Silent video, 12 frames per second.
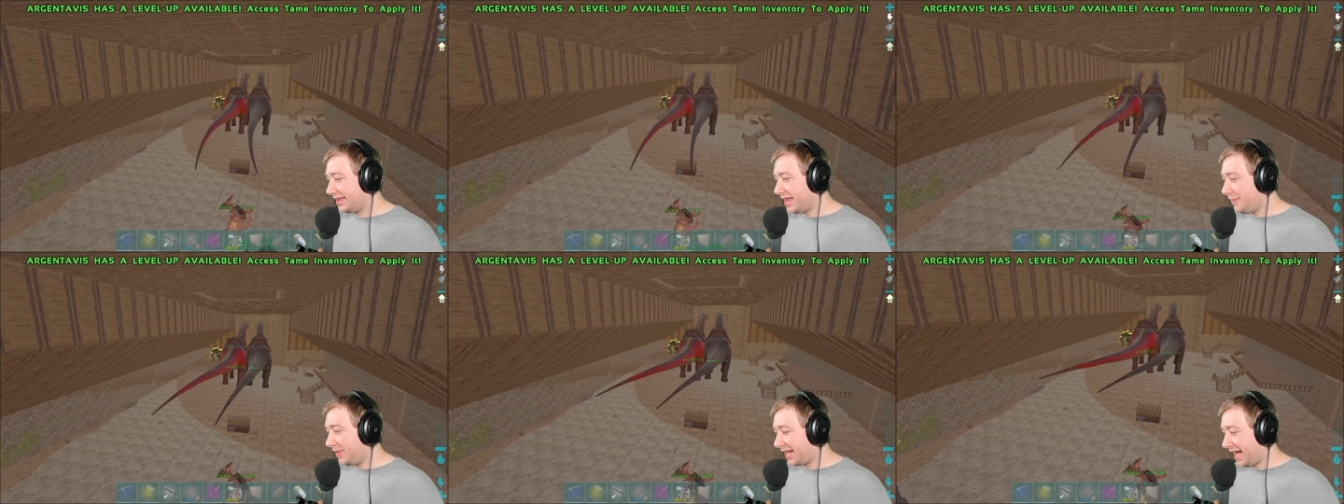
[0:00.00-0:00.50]

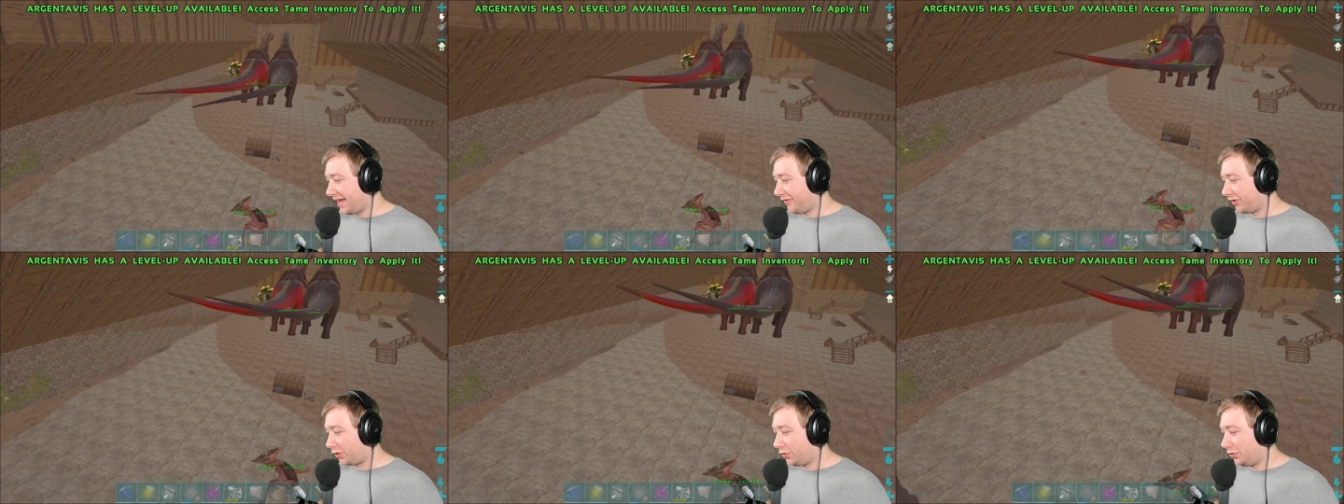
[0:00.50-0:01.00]
That'd be kind
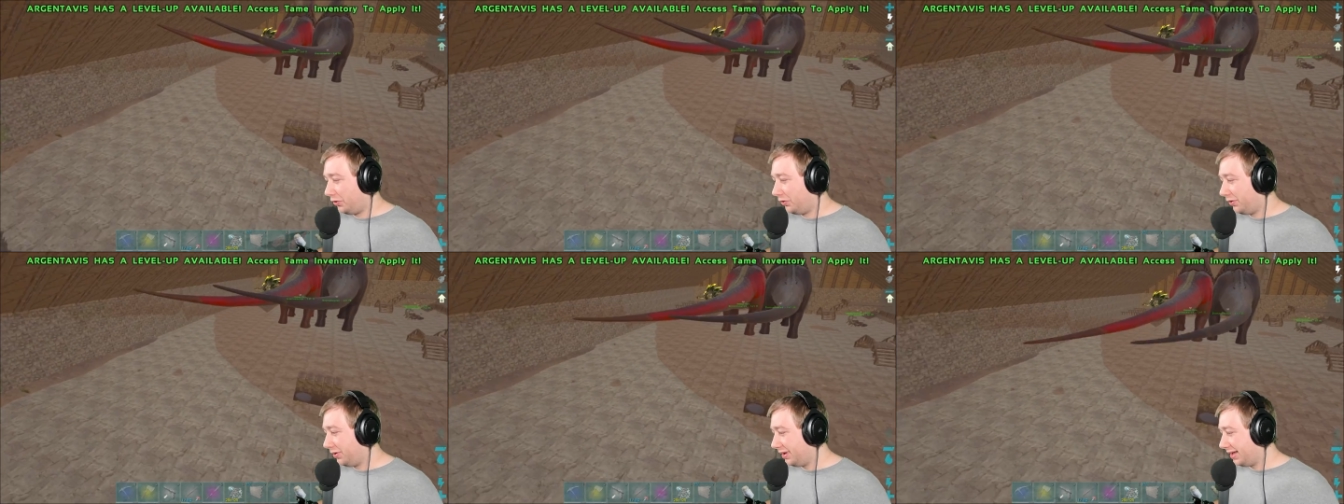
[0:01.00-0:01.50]
of a
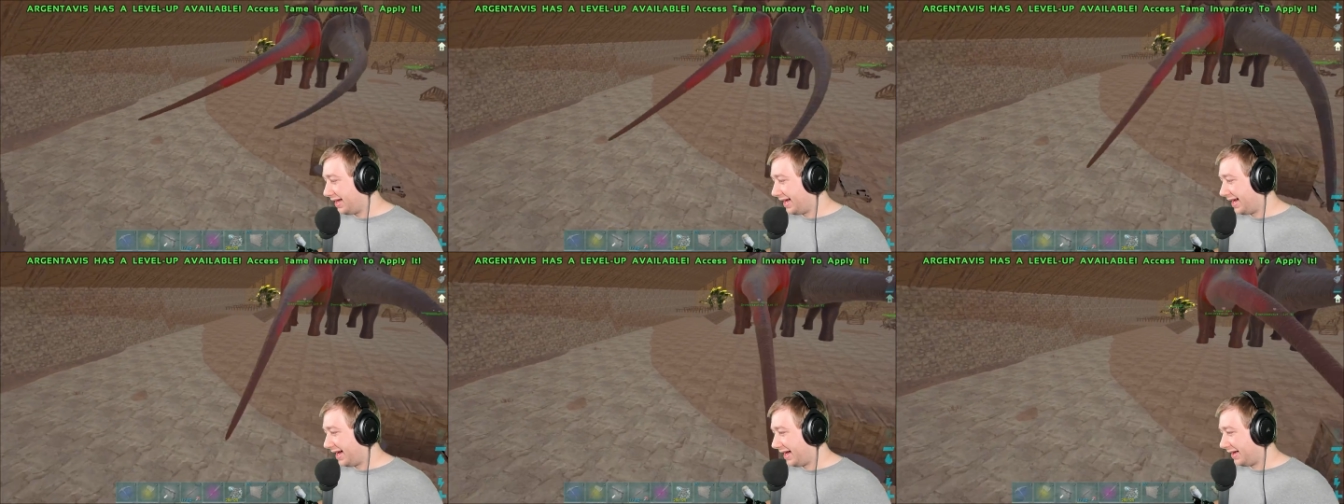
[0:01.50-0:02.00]
cool
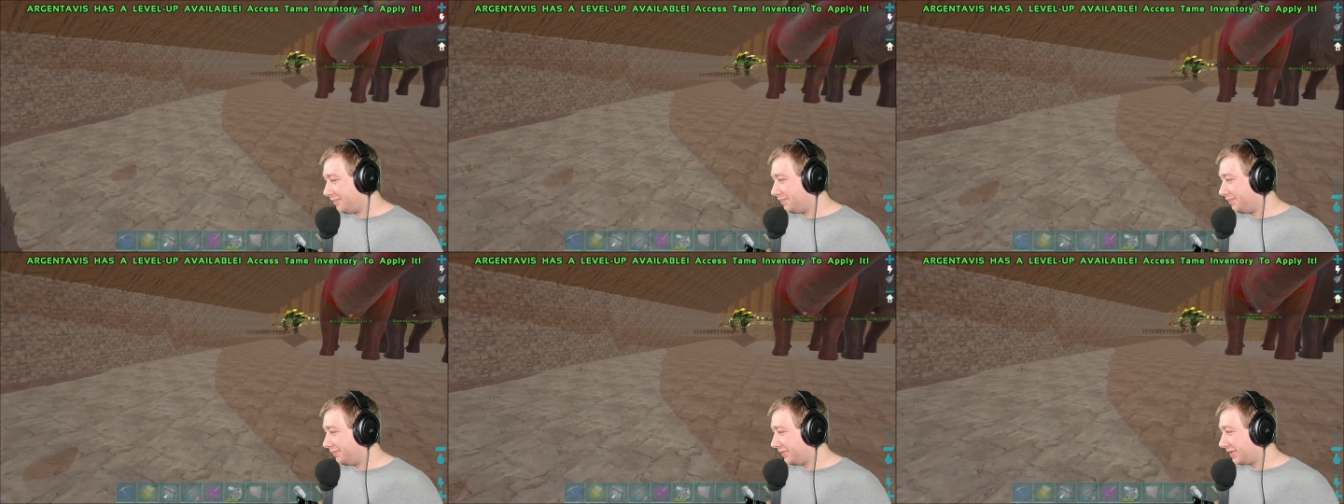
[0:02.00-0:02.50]

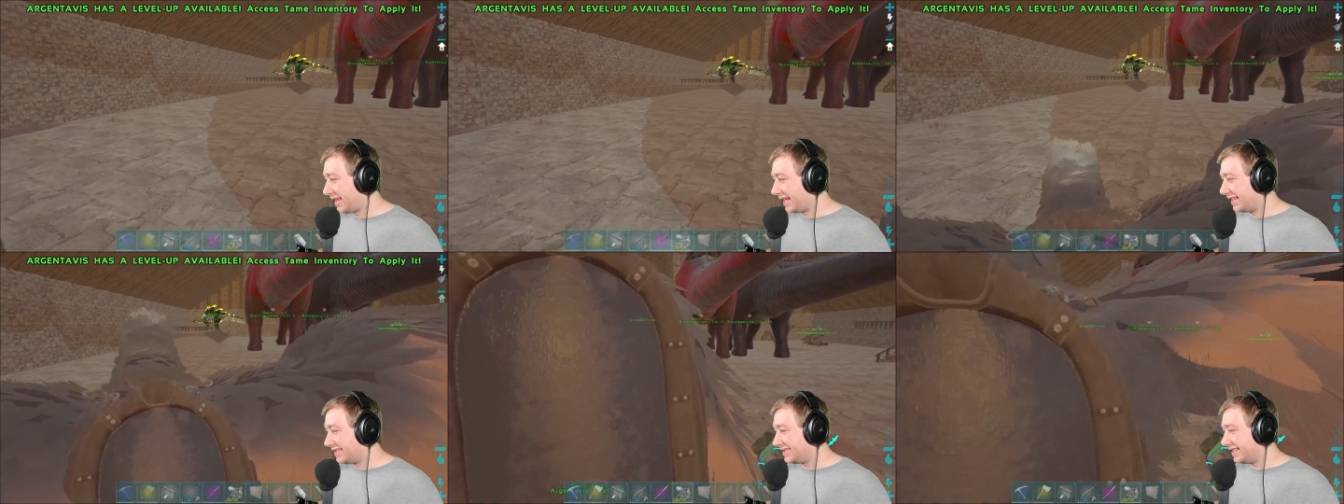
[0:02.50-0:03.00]

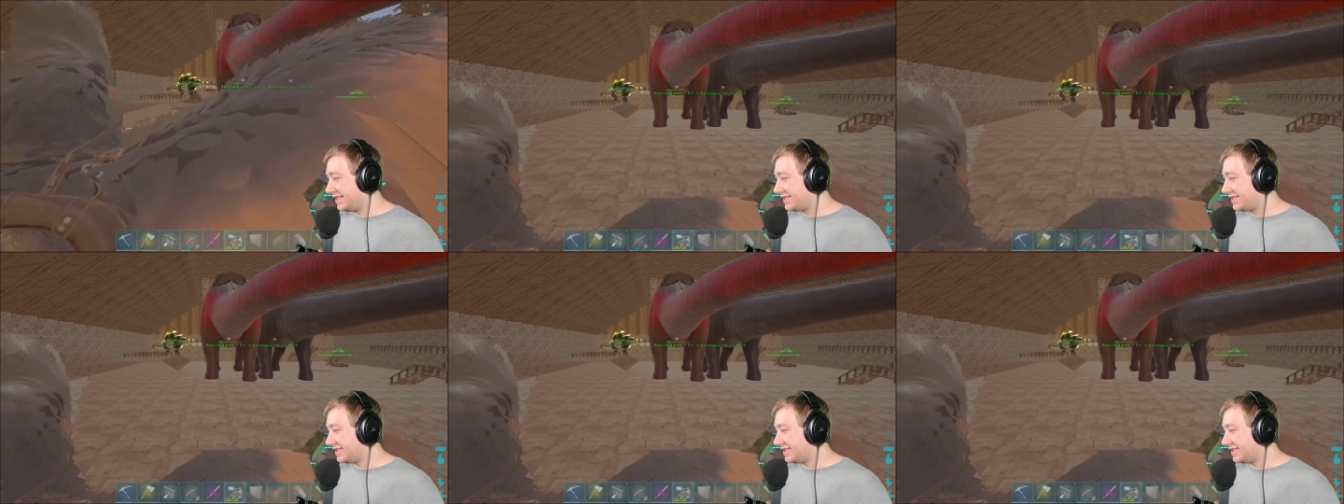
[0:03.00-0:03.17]
thing to see.